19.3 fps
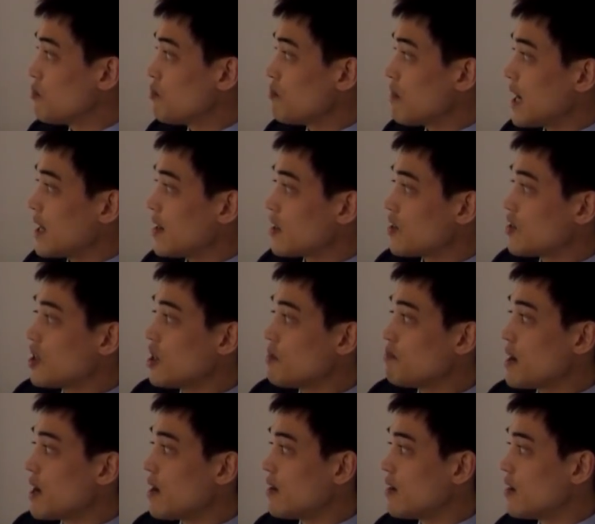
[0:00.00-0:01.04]
by the
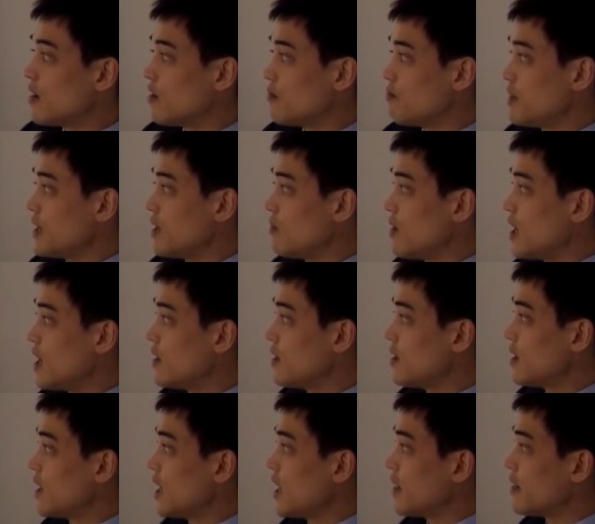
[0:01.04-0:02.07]
third power of
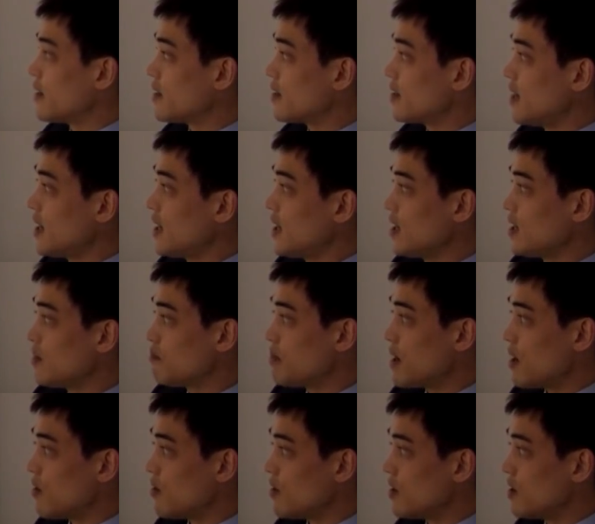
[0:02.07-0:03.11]
P1 and the second
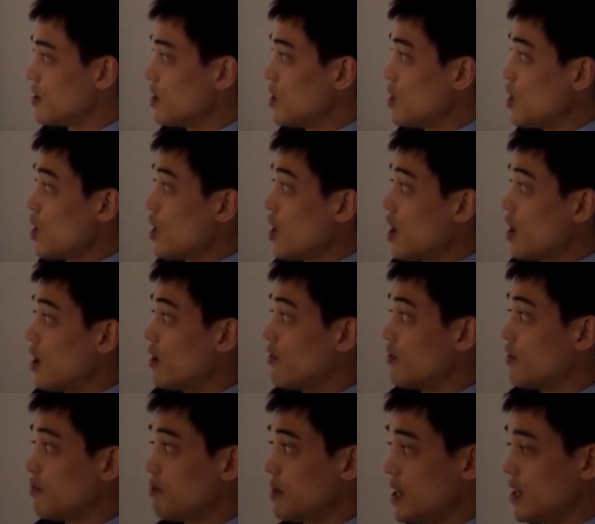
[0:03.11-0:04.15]
power
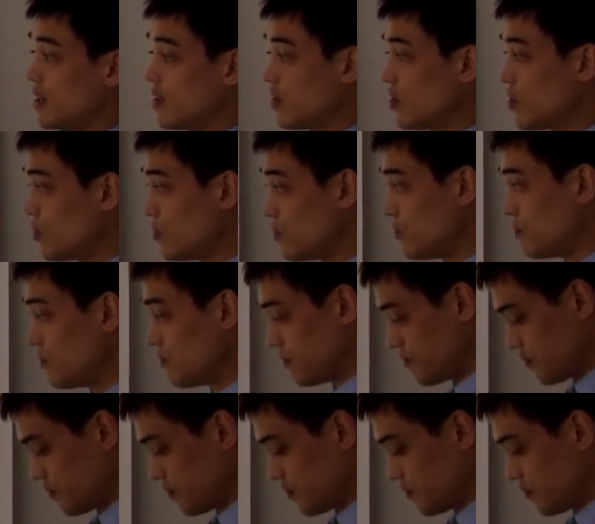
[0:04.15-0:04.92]
of P2.